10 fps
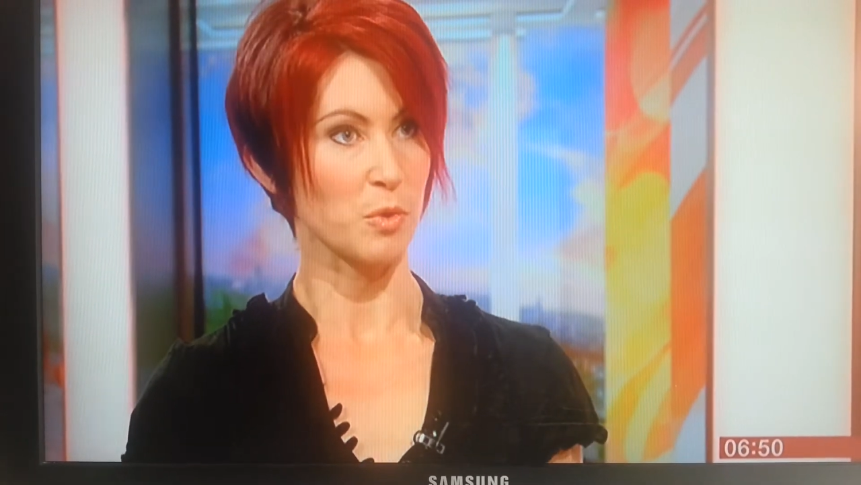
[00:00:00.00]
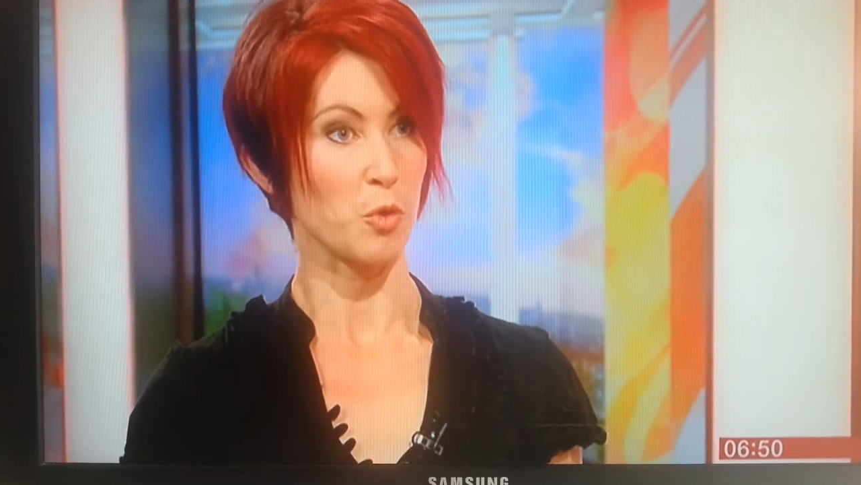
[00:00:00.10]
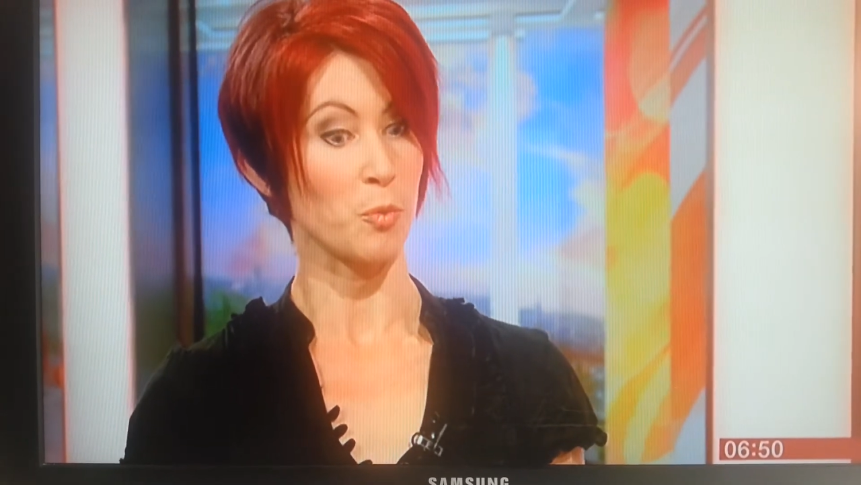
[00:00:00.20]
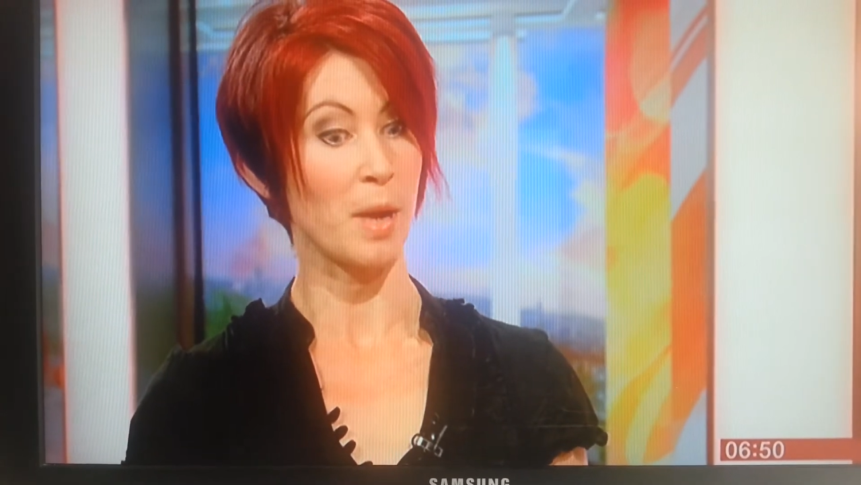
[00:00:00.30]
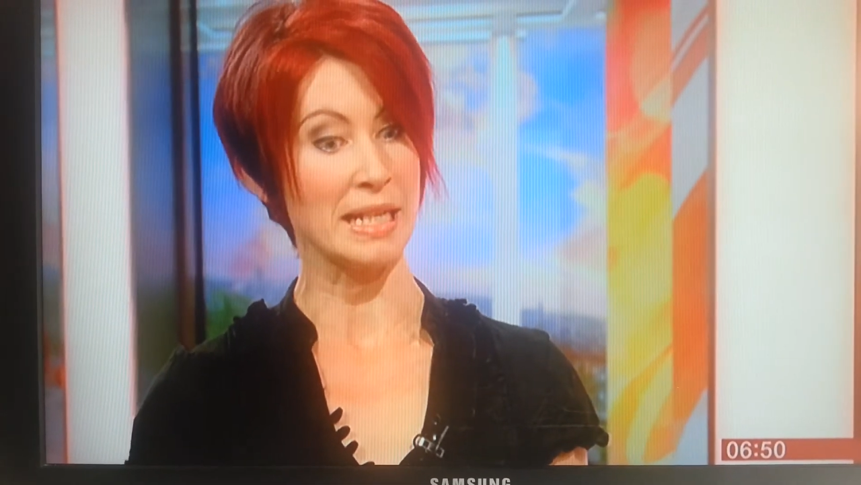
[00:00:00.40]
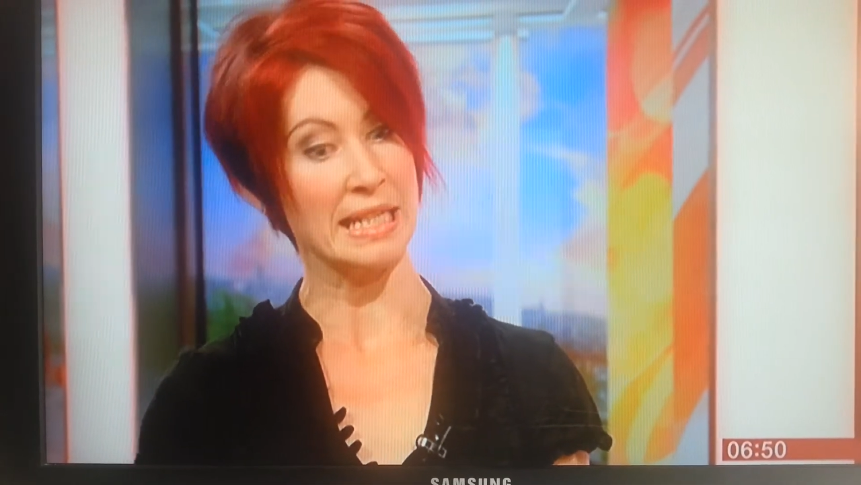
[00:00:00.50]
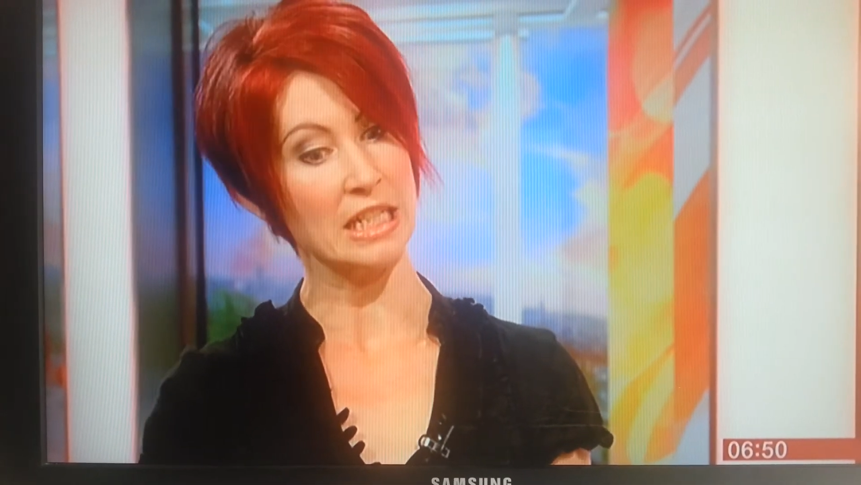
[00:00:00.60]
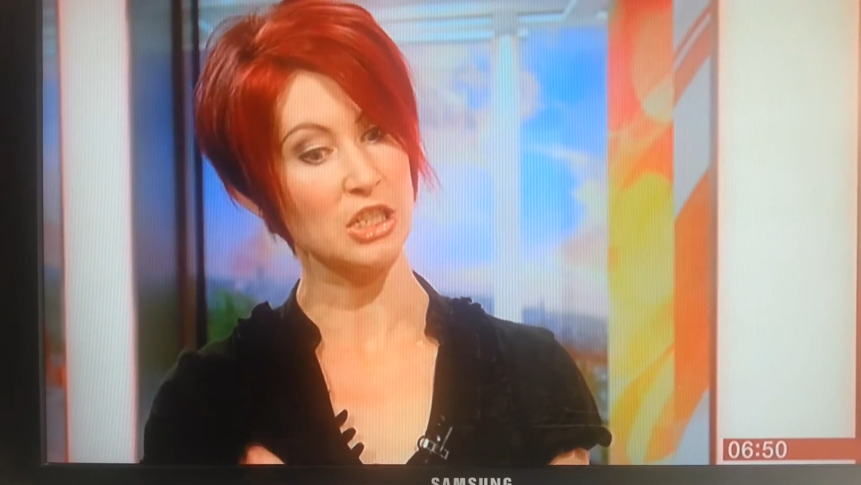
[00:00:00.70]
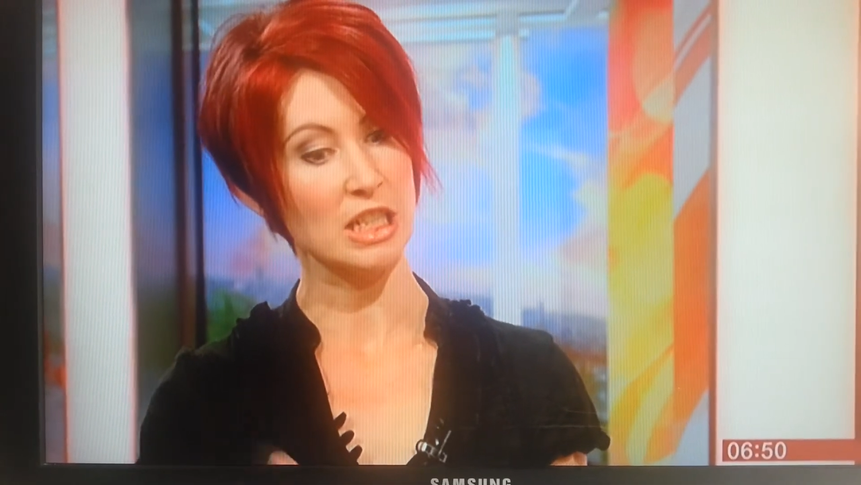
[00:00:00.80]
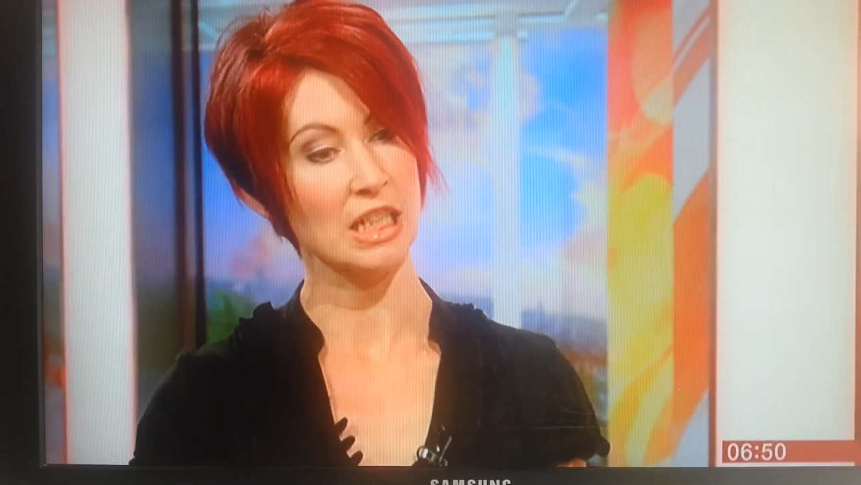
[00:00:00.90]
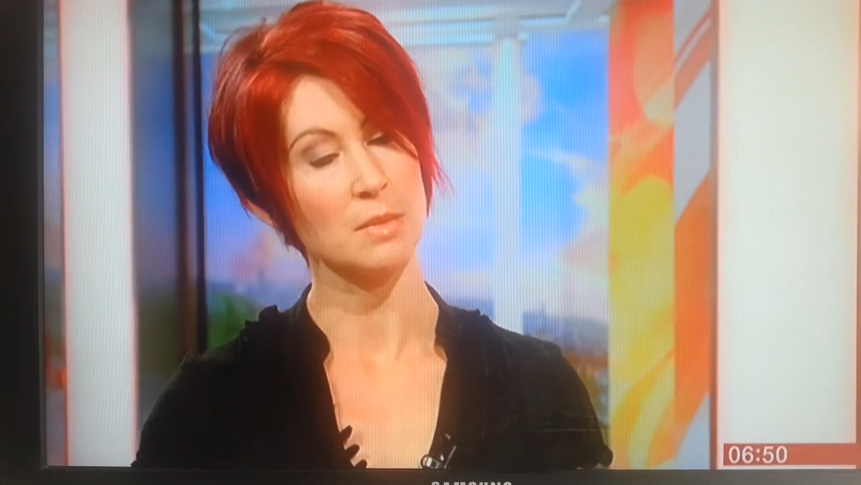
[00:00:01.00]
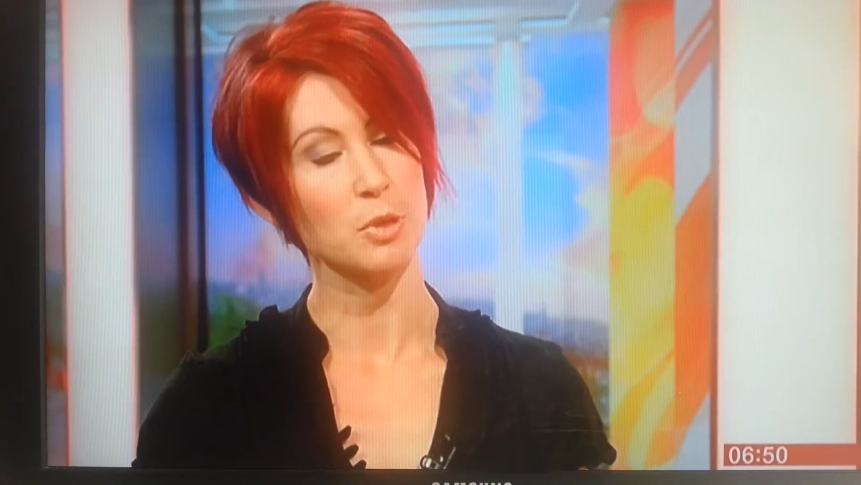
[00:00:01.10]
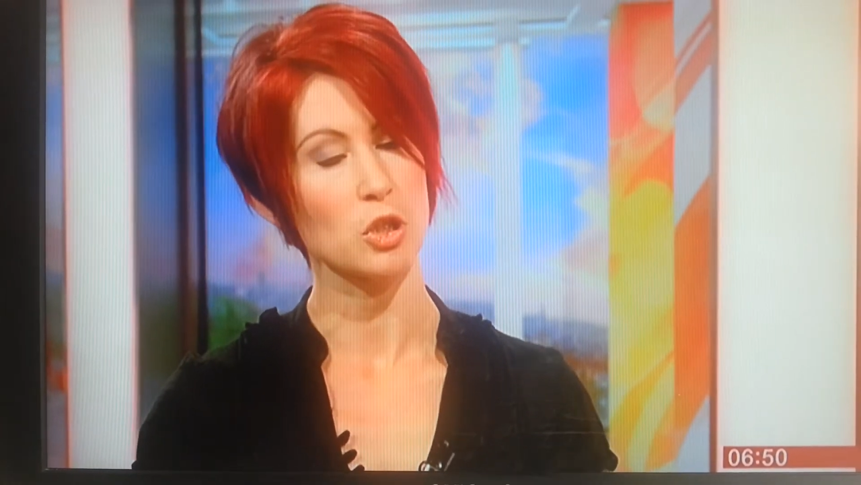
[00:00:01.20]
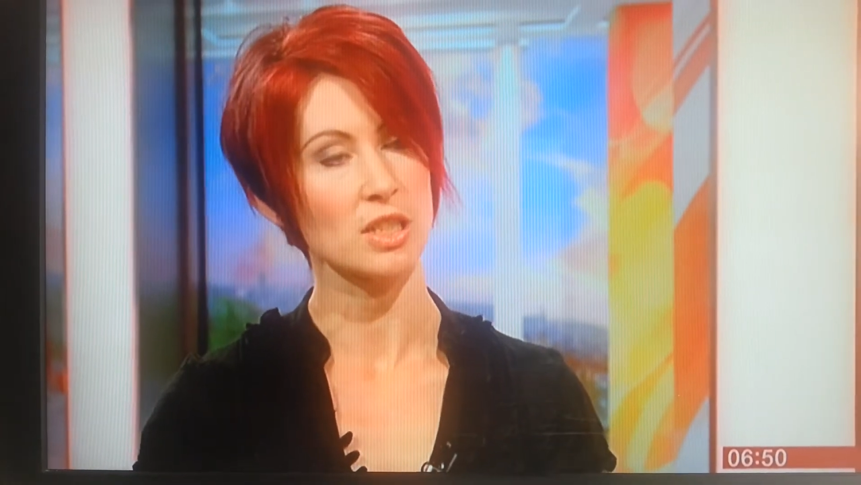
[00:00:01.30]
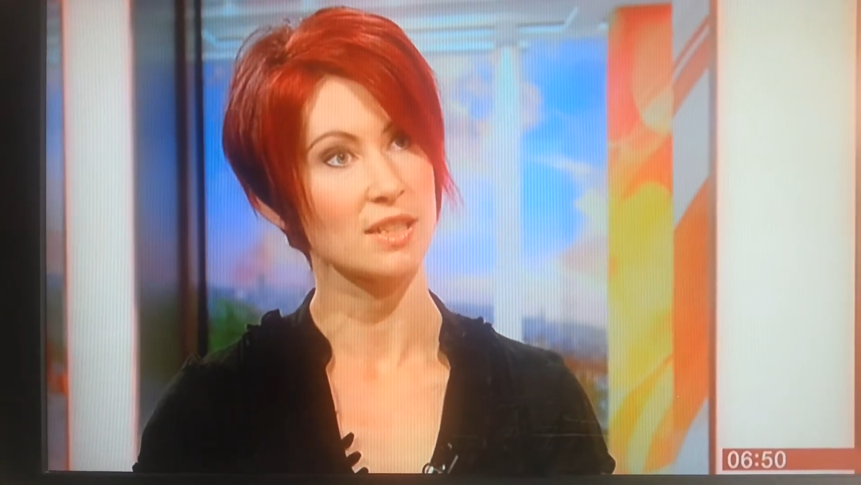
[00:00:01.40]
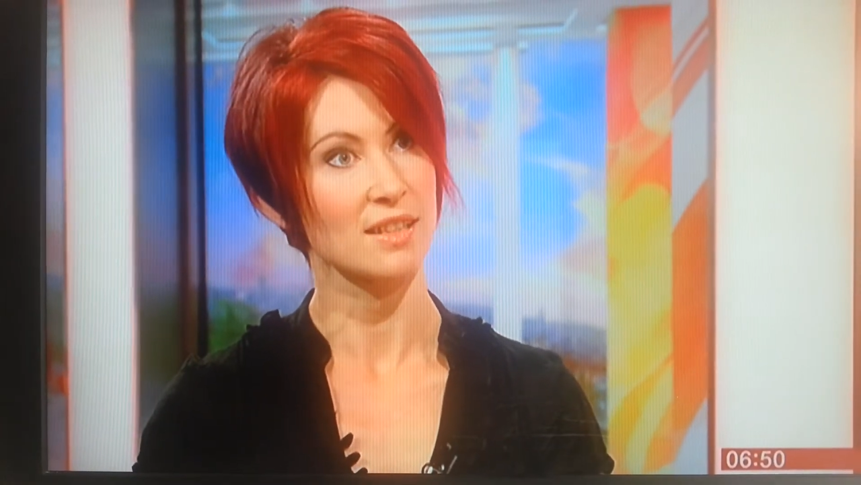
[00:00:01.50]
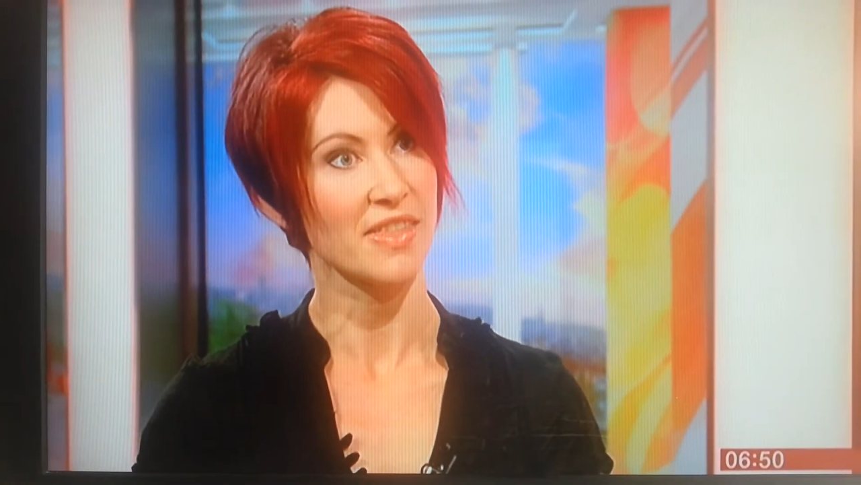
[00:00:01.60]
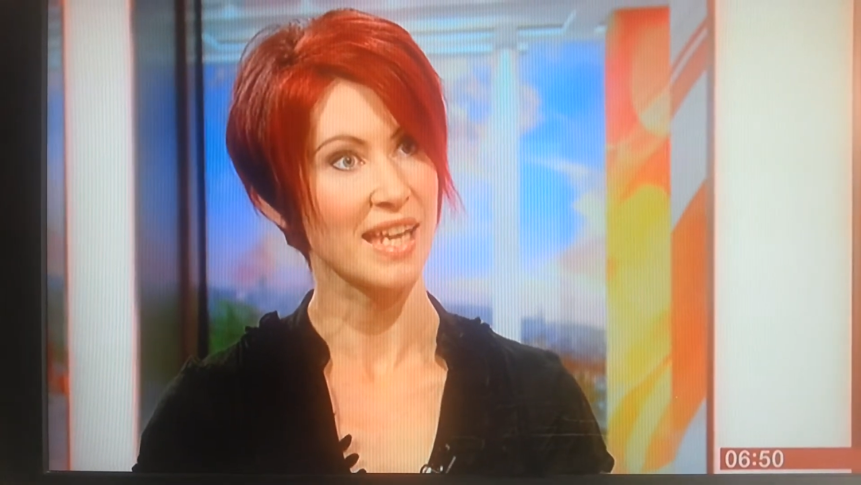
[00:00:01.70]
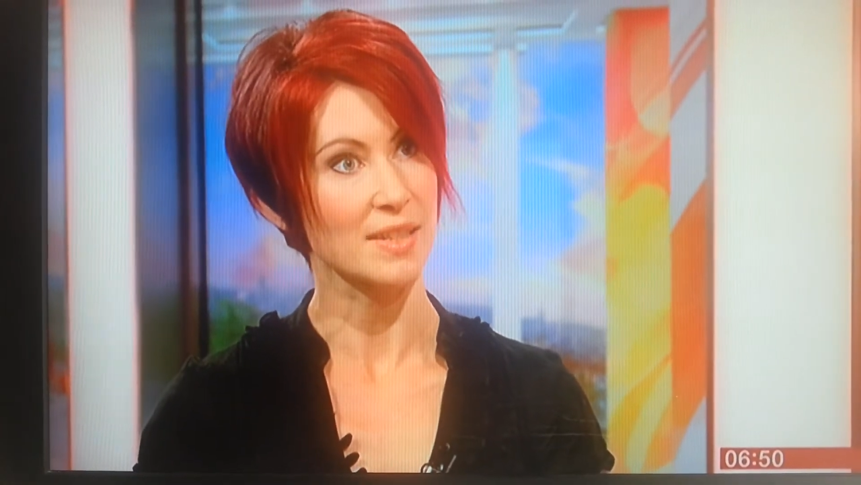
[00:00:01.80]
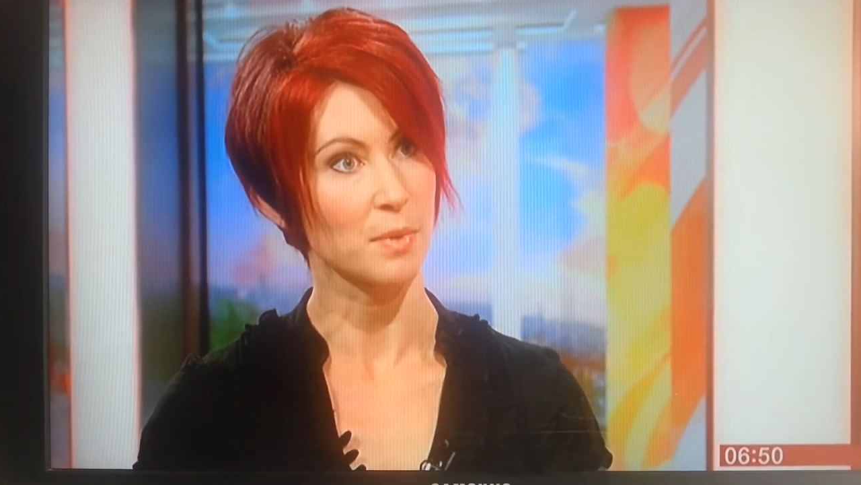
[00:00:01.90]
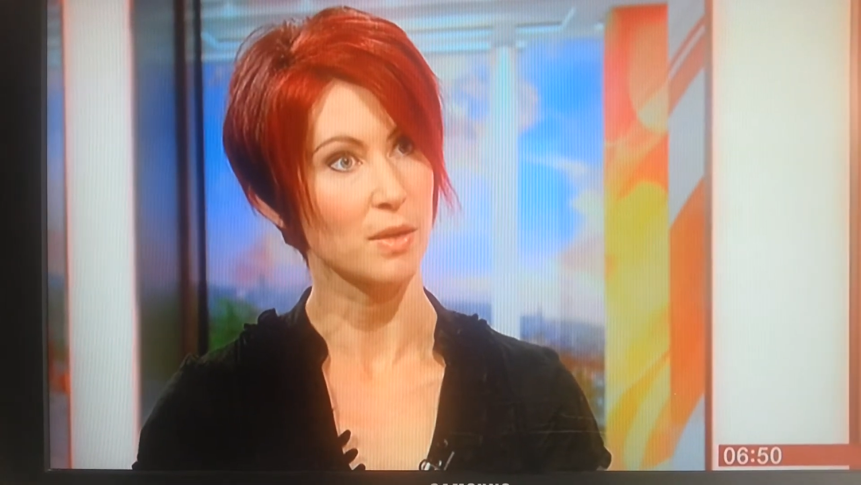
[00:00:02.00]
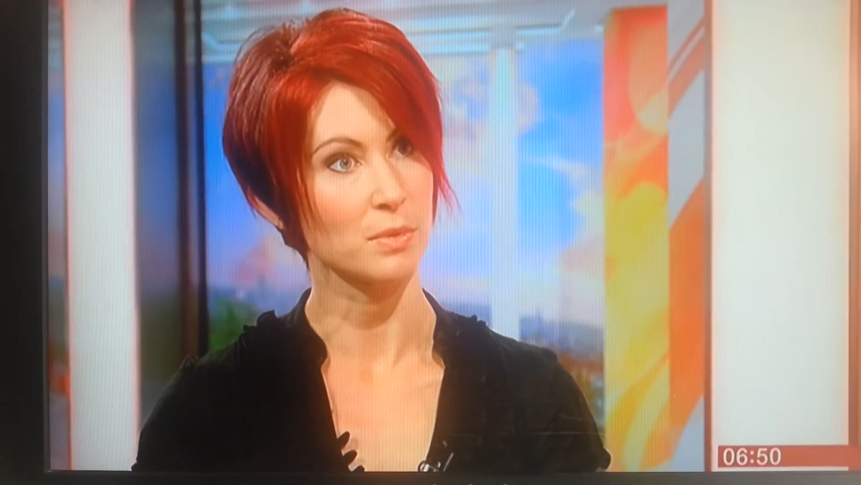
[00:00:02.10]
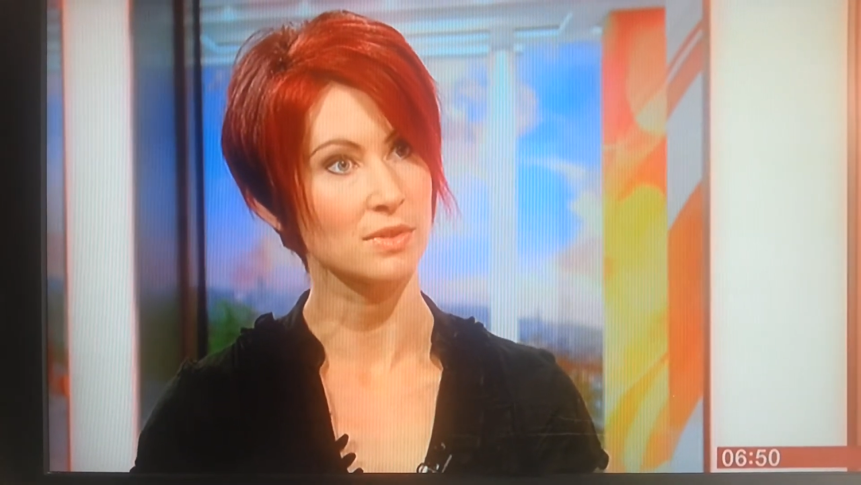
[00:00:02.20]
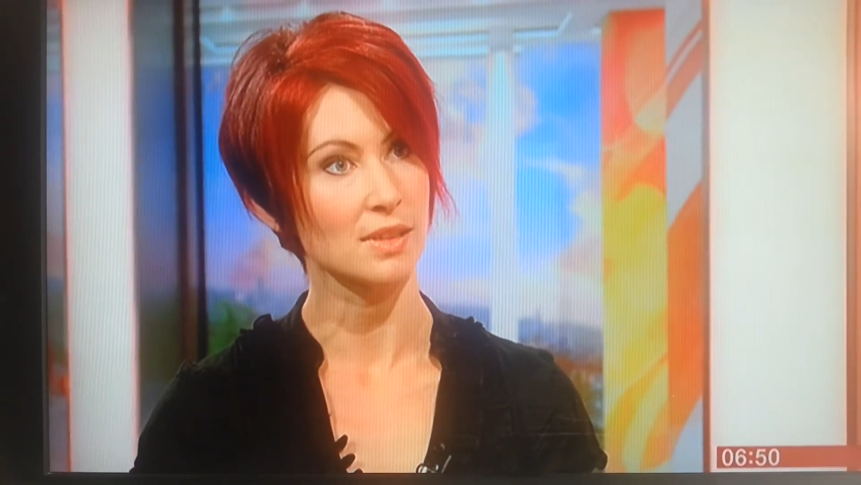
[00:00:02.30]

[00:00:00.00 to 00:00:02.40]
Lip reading: sort of my niche tick in a box. I was like, that's what I want,